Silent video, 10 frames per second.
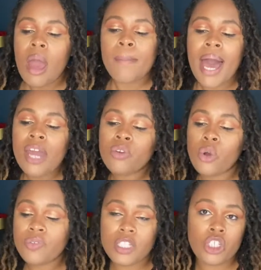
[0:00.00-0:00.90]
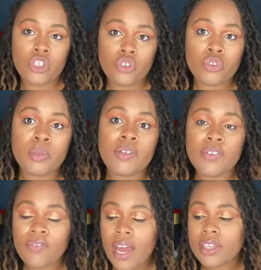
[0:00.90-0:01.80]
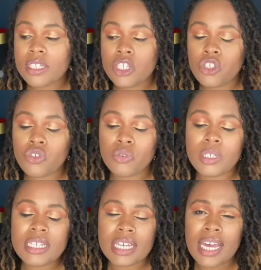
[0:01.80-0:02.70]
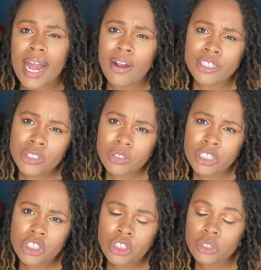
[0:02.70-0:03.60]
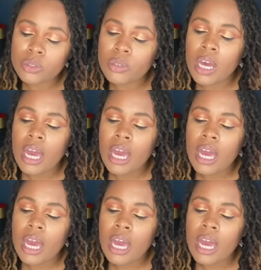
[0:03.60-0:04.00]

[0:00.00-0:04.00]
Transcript: But I don't know if this is true, but if in fact this is true, it is a character issue.